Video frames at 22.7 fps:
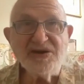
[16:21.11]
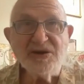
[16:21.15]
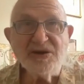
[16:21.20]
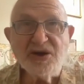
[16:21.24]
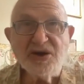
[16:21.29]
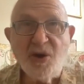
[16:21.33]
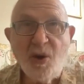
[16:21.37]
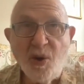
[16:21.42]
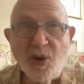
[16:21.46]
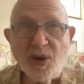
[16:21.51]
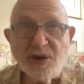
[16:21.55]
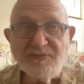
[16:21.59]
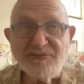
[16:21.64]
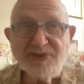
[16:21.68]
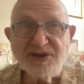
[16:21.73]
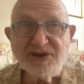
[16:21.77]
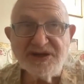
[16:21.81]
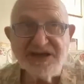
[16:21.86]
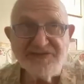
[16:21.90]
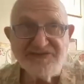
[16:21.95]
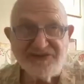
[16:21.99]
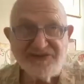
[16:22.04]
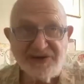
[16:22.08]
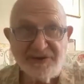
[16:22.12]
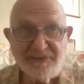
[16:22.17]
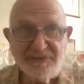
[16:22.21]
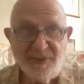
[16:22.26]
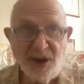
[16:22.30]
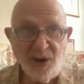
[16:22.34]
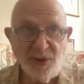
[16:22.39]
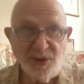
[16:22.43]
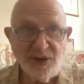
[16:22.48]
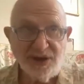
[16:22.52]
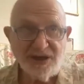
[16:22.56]
core belief in
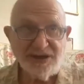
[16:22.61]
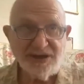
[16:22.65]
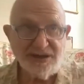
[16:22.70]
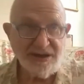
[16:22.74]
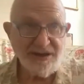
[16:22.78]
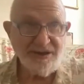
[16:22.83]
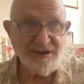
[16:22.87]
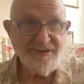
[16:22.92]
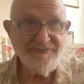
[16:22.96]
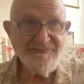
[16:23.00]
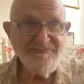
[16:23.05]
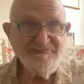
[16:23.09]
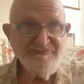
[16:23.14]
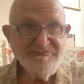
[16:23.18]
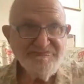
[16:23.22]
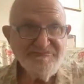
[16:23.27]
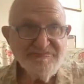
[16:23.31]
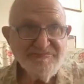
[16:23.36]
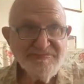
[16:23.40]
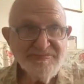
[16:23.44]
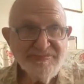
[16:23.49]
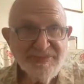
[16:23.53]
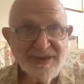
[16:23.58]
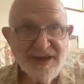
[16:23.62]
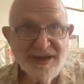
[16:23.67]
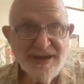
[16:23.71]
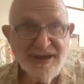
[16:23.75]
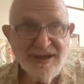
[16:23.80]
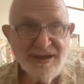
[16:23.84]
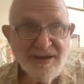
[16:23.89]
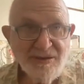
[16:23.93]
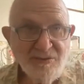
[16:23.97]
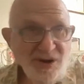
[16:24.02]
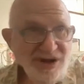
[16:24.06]
America.
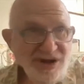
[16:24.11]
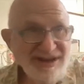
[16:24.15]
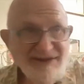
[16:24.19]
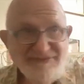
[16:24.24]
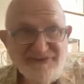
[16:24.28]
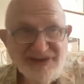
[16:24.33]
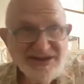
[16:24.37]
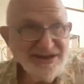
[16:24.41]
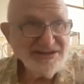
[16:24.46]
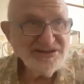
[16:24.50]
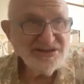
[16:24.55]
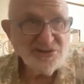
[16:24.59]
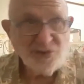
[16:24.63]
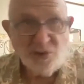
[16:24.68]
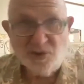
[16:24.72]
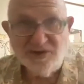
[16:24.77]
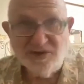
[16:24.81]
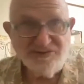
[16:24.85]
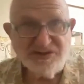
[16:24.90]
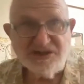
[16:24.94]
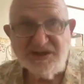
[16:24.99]
Well, everything's sort of